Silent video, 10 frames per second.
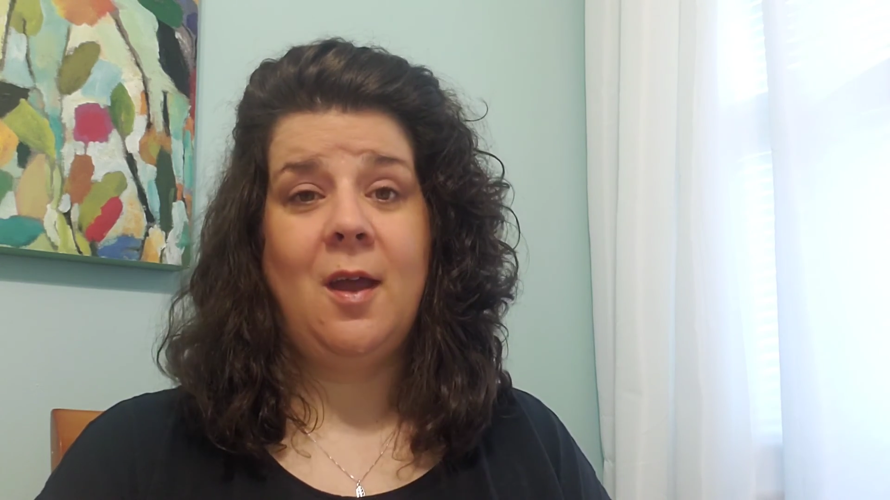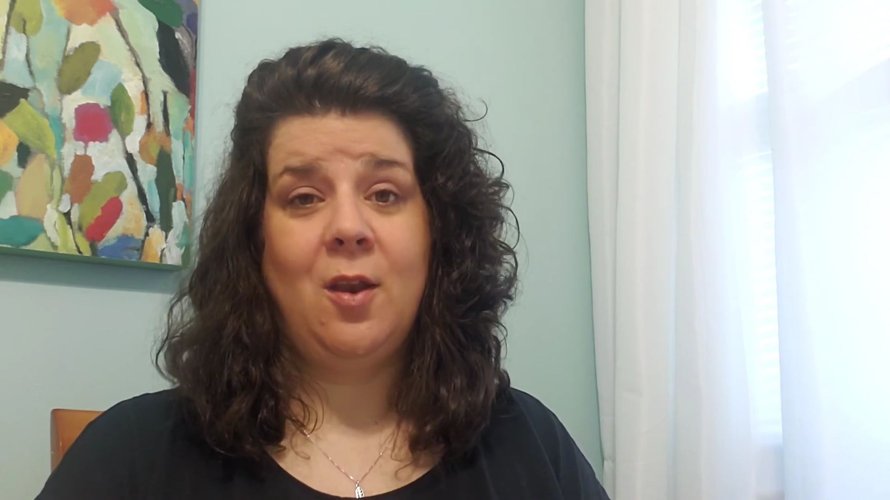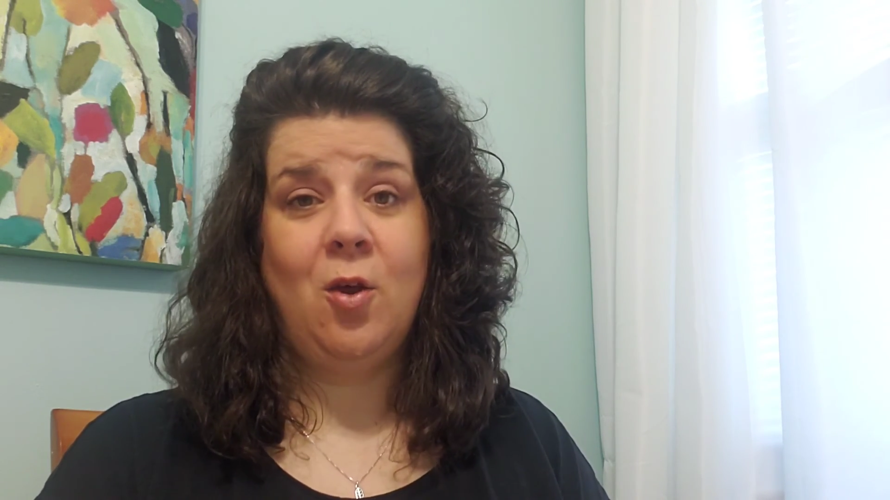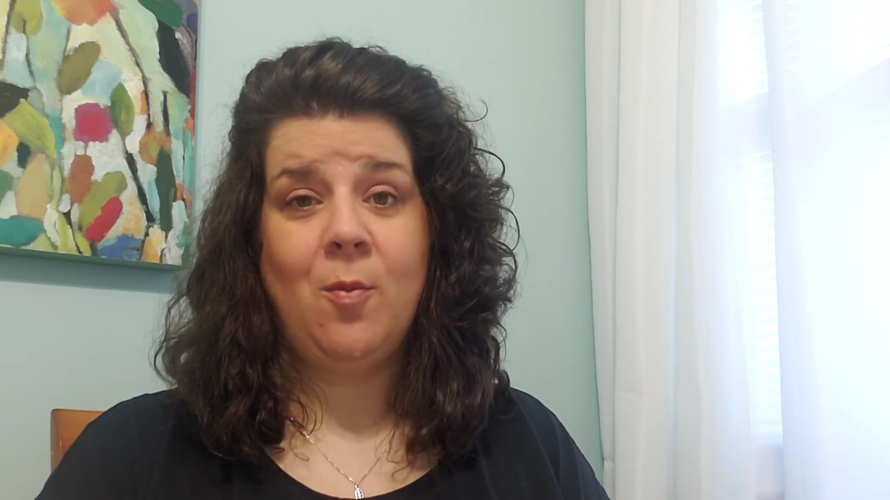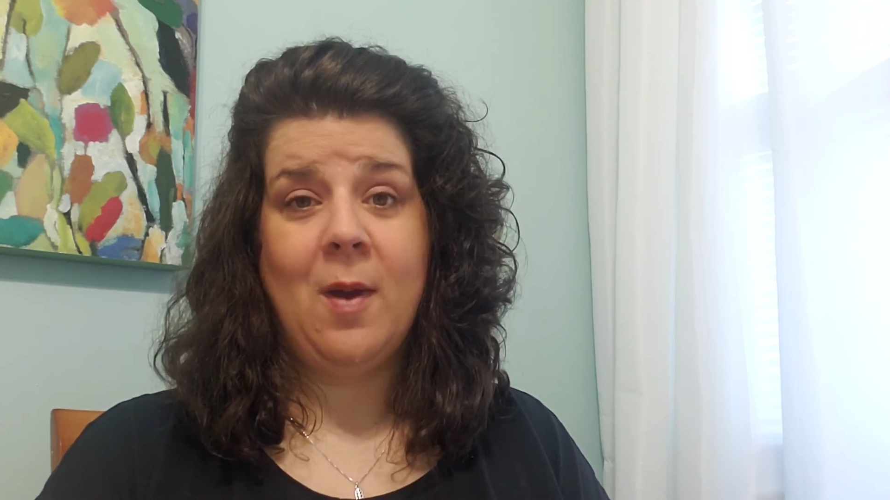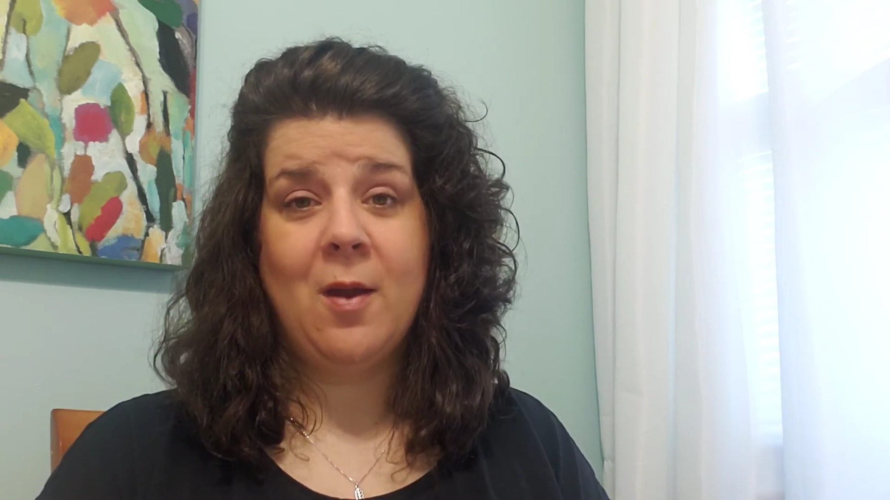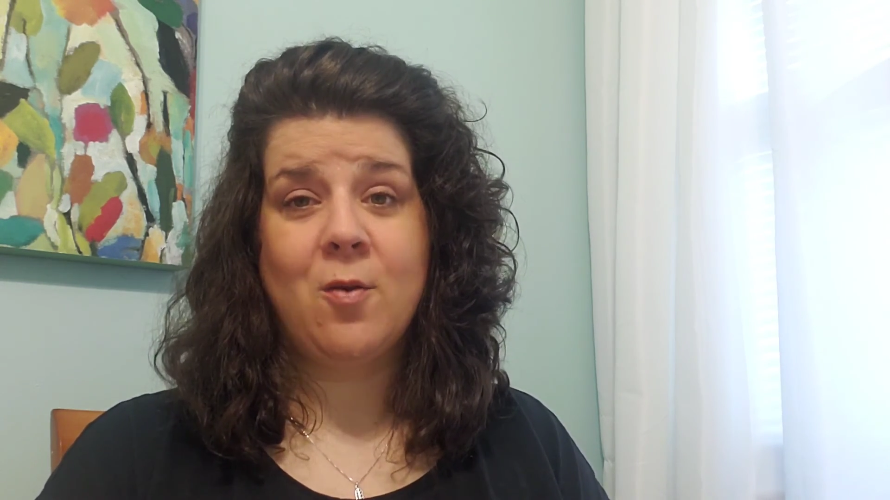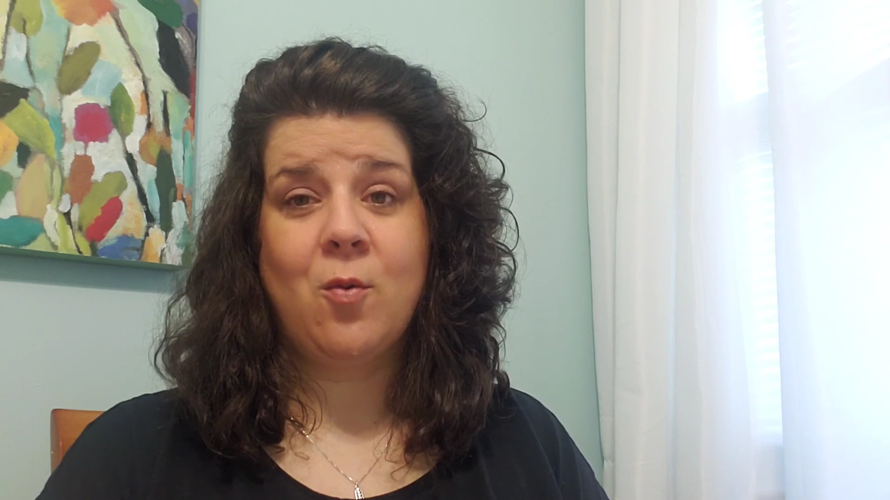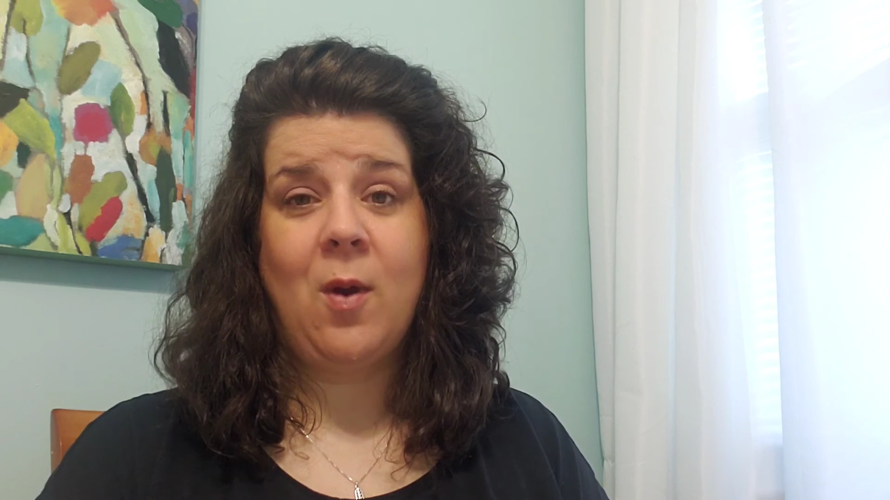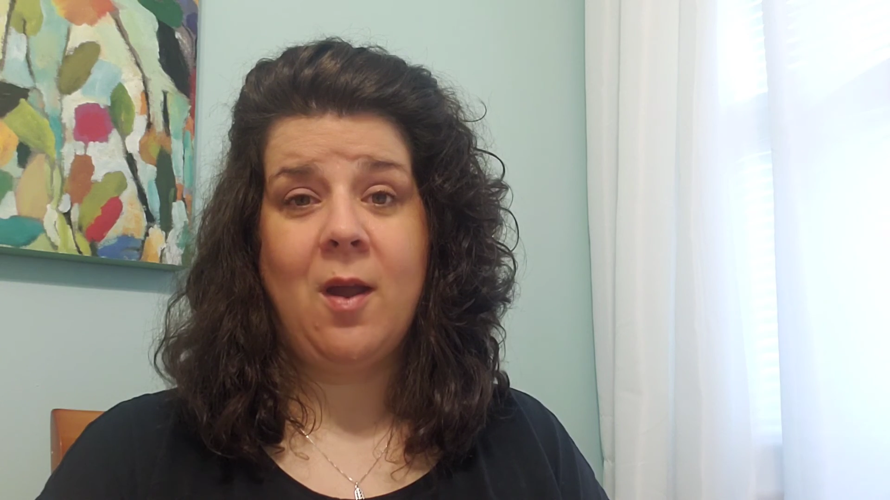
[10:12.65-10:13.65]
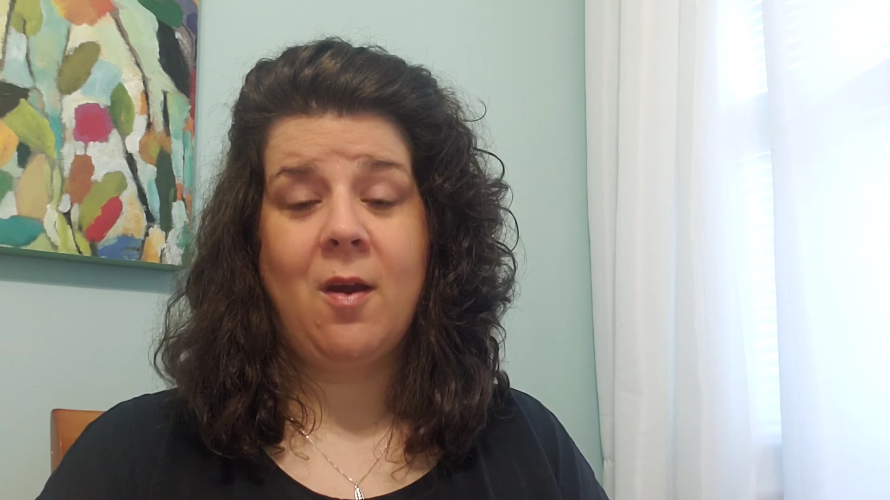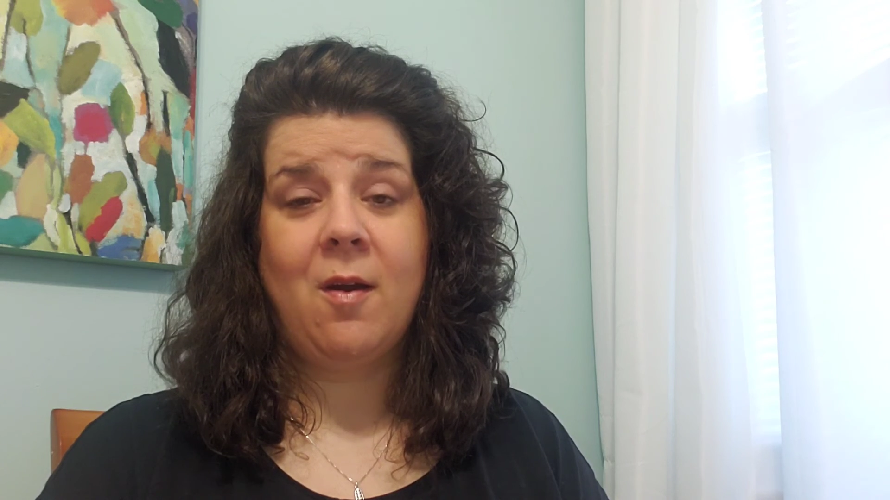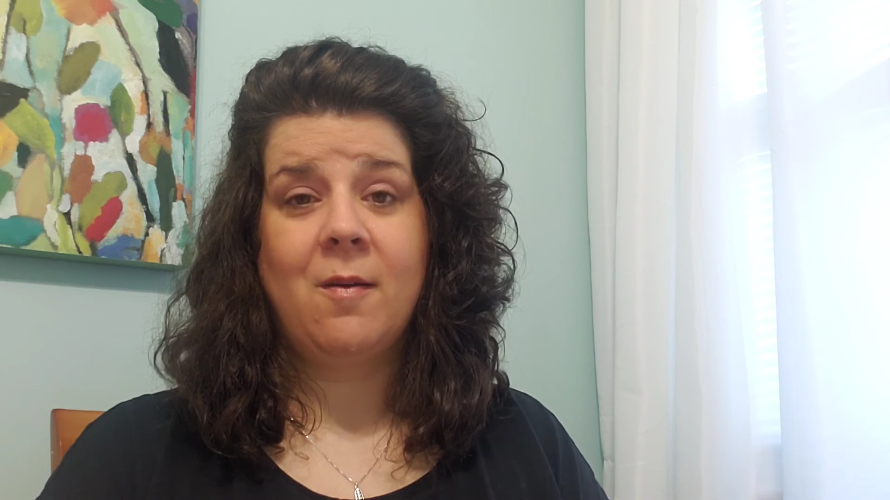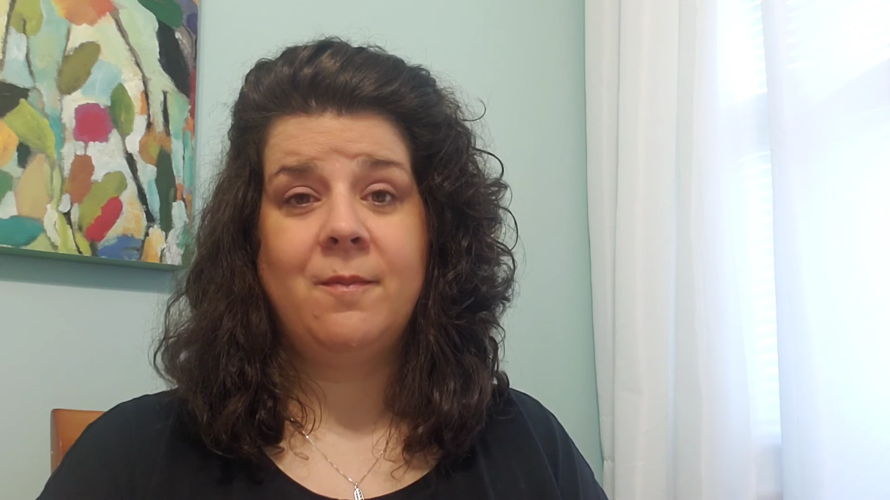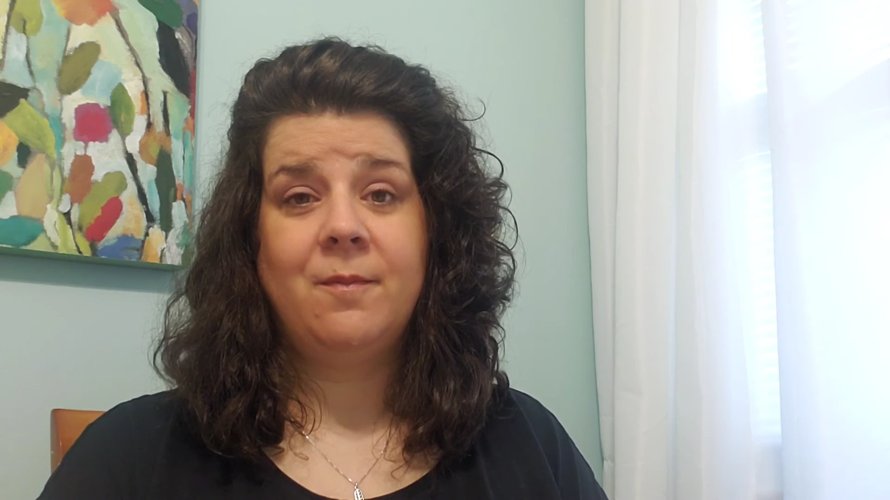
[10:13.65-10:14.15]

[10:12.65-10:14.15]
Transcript: no matter where.